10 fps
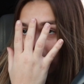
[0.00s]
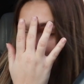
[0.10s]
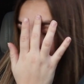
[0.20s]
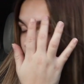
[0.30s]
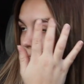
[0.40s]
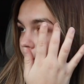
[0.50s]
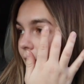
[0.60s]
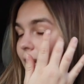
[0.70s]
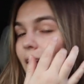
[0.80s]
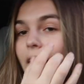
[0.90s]

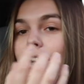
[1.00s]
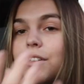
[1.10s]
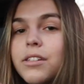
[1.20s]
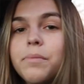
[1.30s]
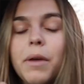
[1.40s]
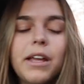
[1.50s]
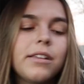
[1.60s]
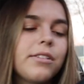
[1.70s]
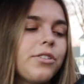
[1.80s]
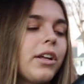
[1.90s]
like in a
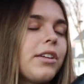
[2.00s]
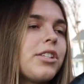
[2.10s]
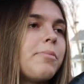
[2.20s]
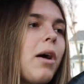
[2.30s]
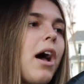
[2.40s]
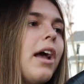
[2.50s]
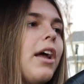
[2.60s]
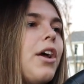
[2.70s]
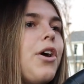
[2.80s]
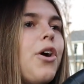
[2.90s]
space or like a spot
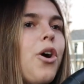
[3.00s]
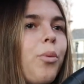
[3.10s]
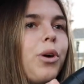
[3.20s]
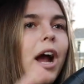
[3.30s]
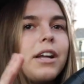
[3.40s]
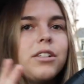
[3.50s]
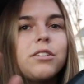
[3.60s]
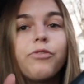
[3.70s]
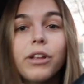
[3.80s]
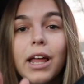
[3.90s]
where I
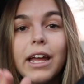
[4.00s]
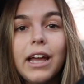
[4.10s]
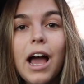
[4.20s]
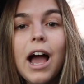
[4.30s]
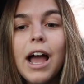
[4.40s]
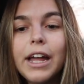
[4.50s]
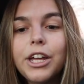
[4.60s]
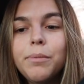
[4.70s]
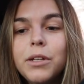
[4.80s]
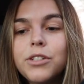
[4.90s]
just feel like I
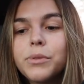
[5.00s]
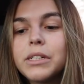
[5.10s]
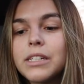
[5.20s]
could be doing